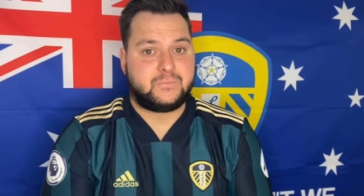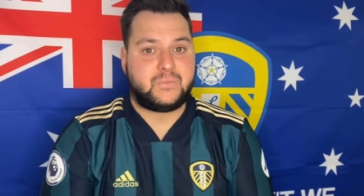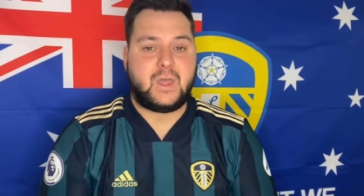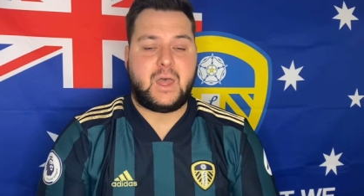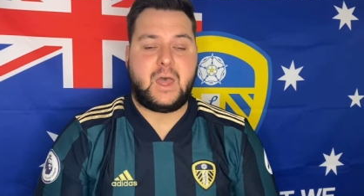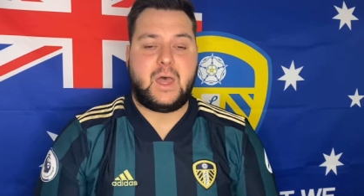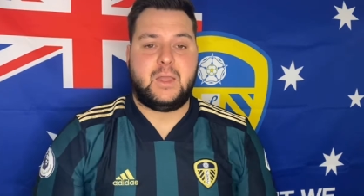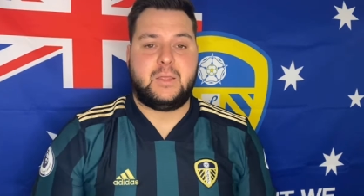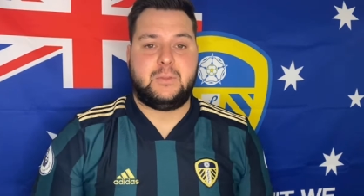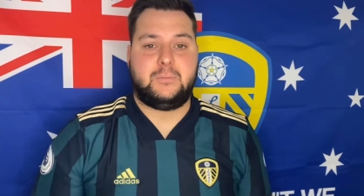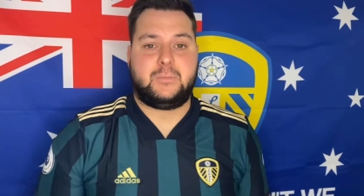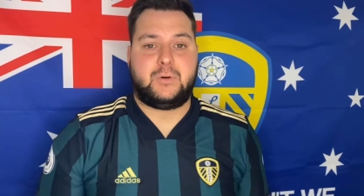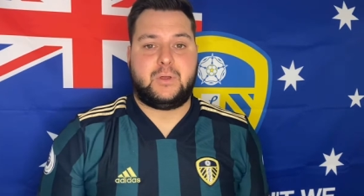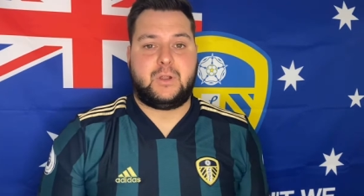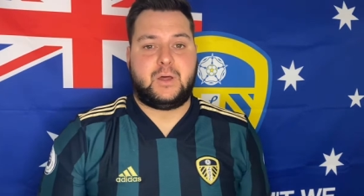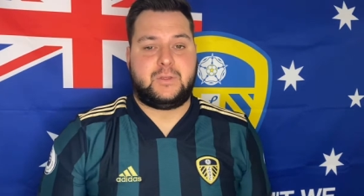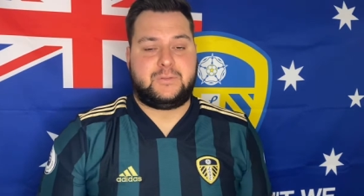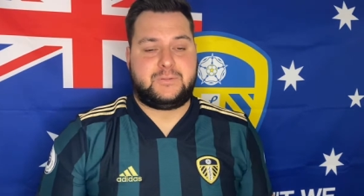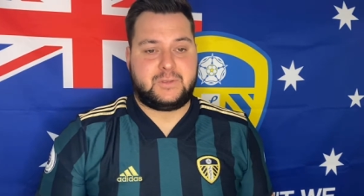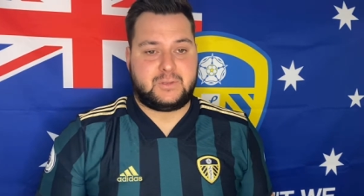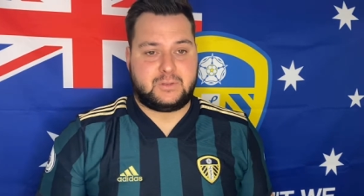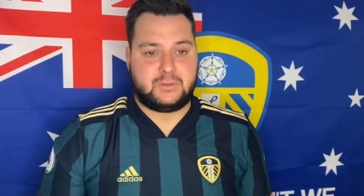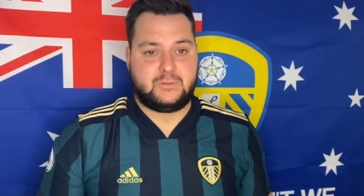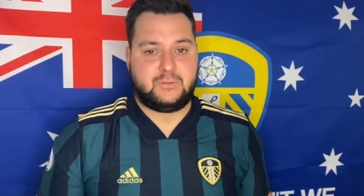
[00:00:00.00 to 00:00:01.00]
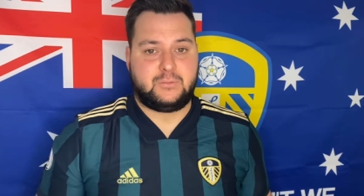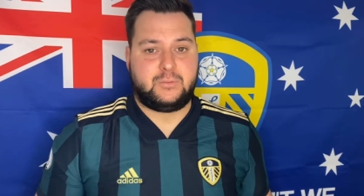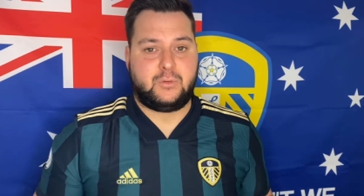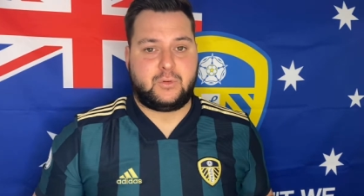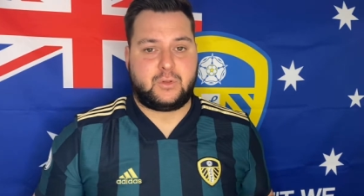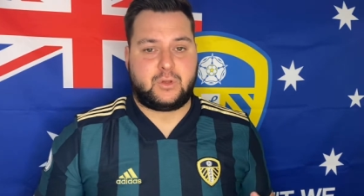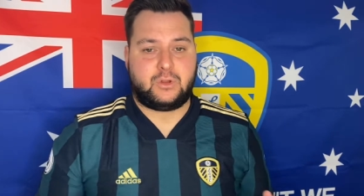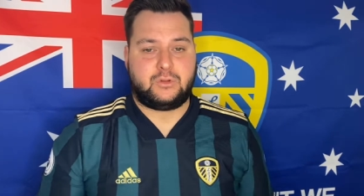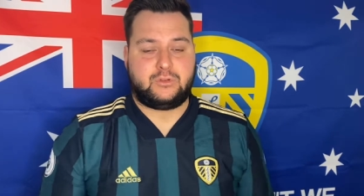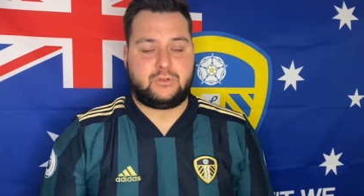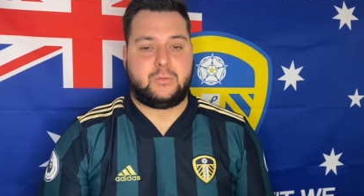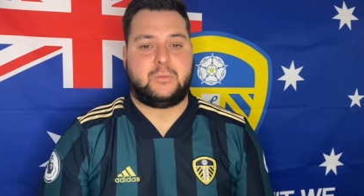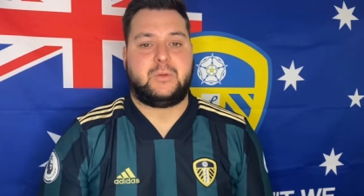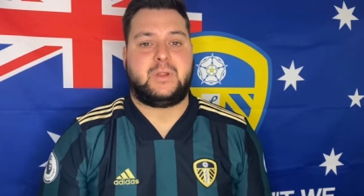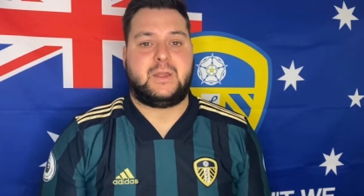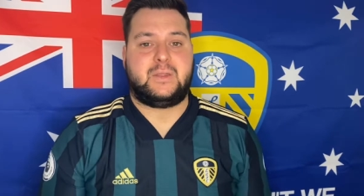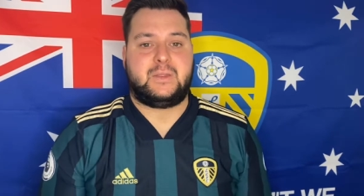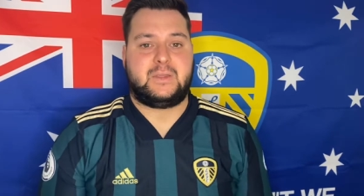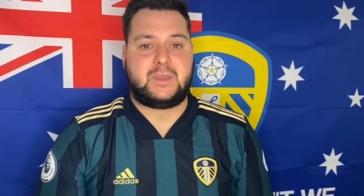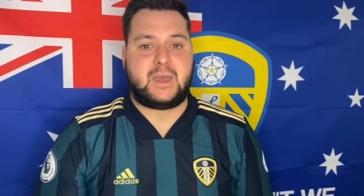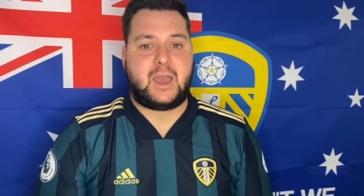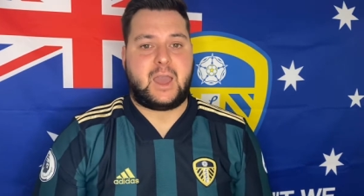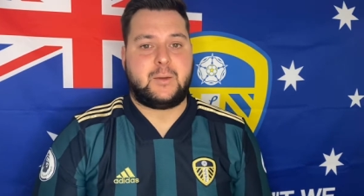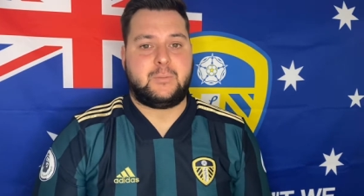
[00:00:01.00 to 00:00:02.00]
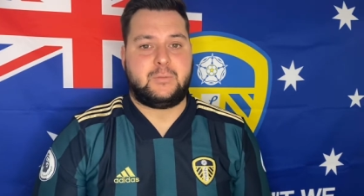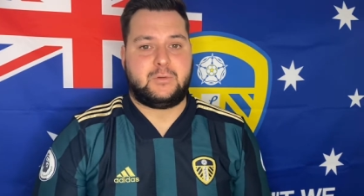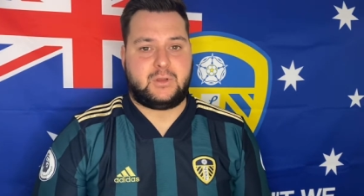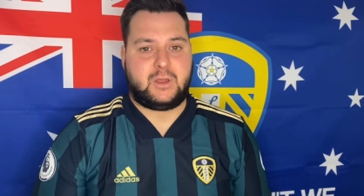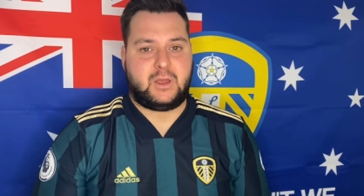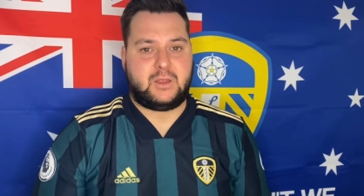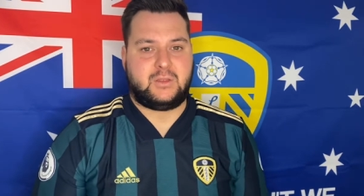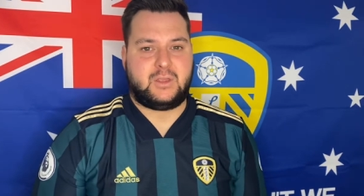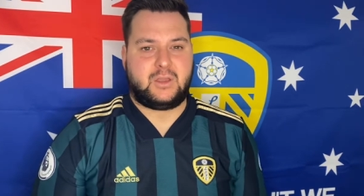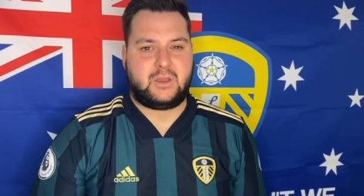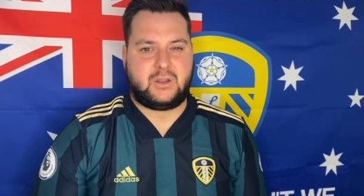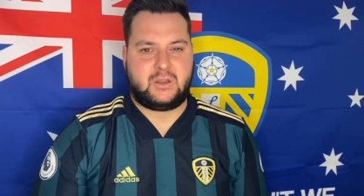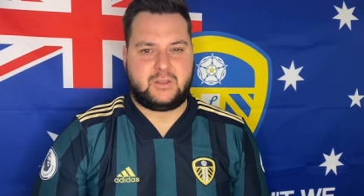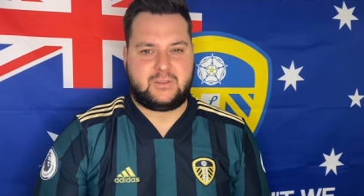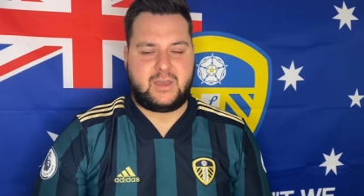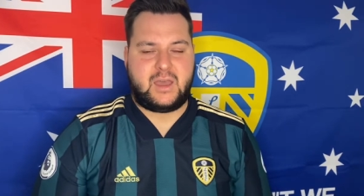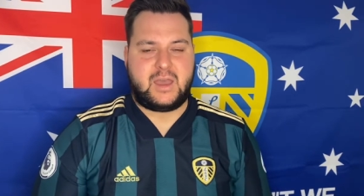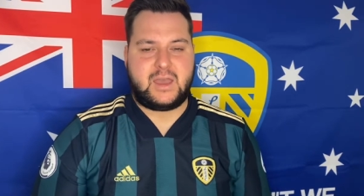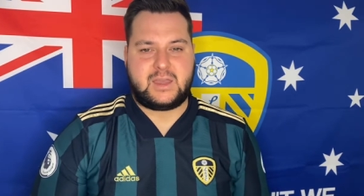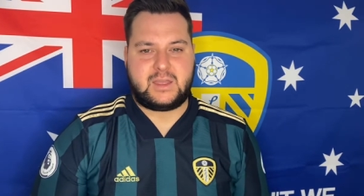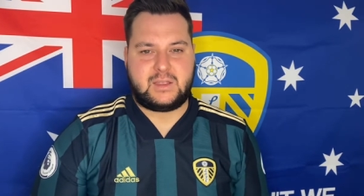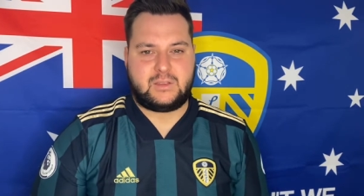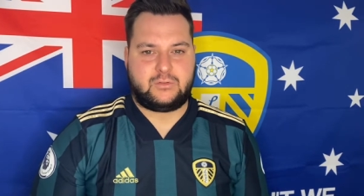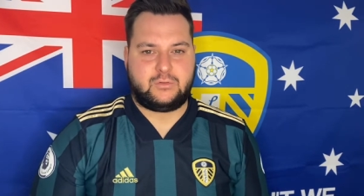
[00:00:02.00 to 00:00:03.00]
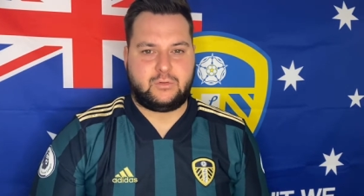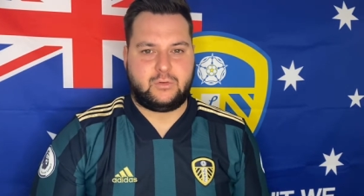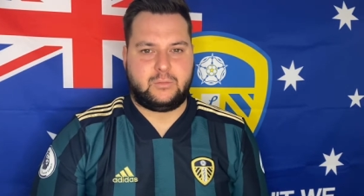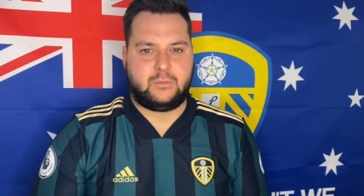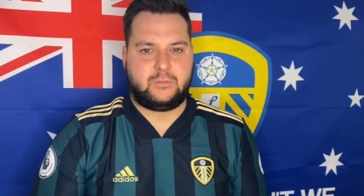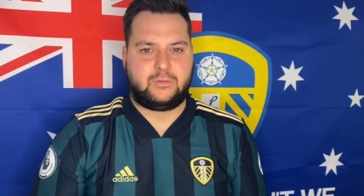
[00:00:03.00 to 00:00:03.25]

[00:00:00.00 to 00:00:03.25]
But I think Liverpool are going to dominate the game, and they're going to take it to him.